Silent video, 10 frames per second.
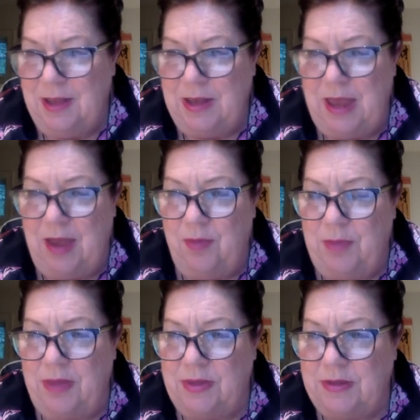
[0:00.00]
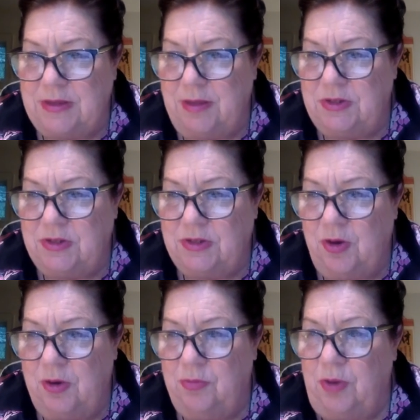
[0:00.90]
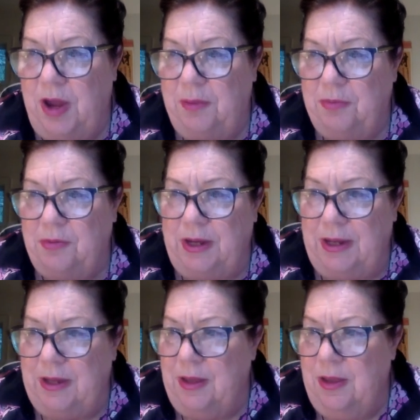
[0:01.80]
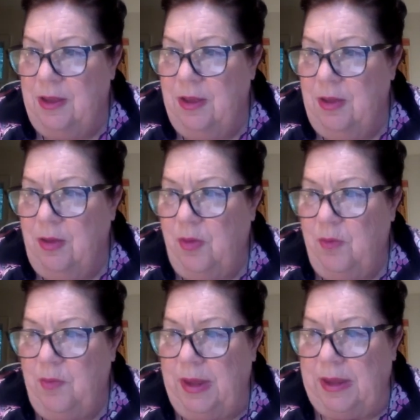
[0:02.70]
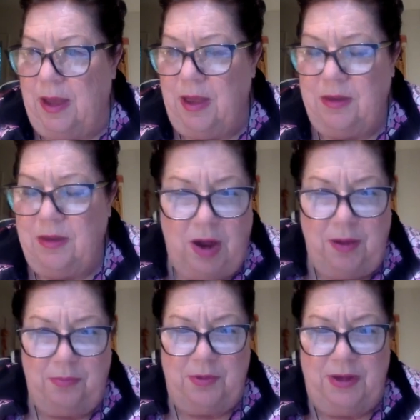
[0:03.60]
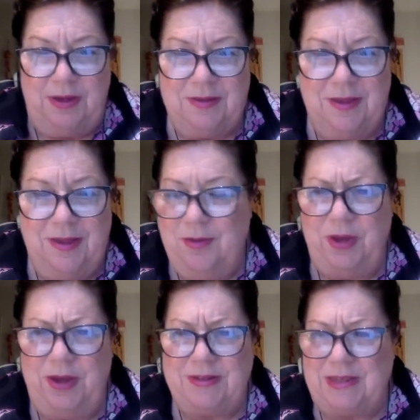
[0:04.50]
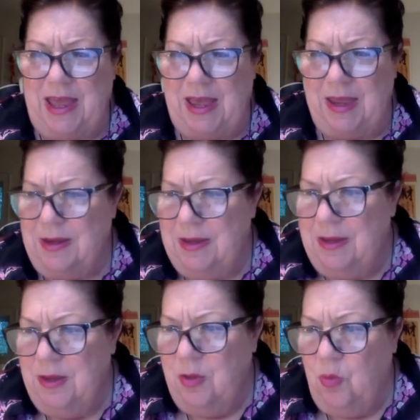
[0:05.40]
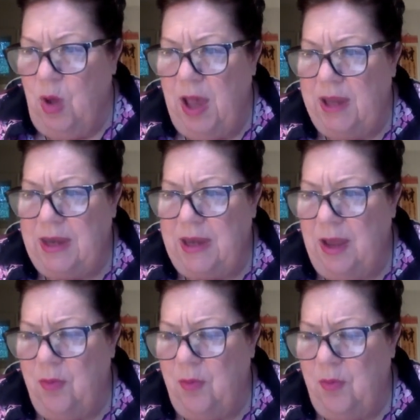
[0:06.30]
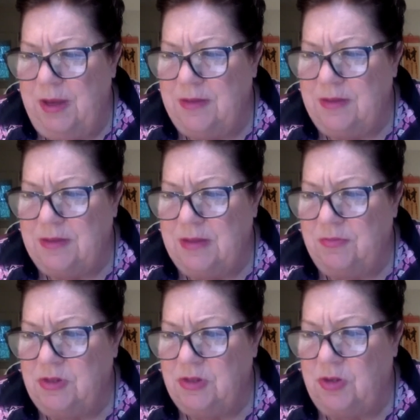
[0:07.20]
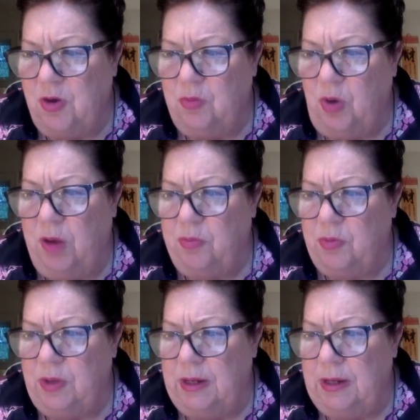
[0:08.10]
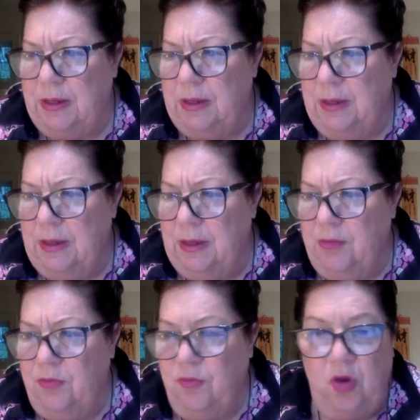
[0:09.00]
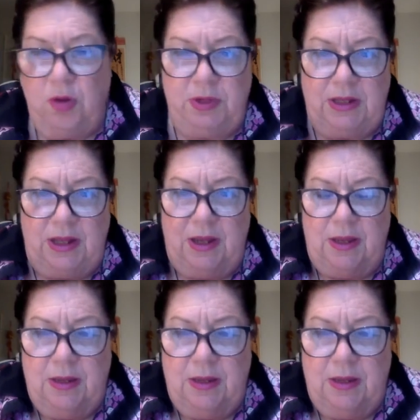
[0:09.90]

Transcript: now about the 7-star robbery. Oh my God, robbery! What is that? Why now? What is a 7-star robbery formula?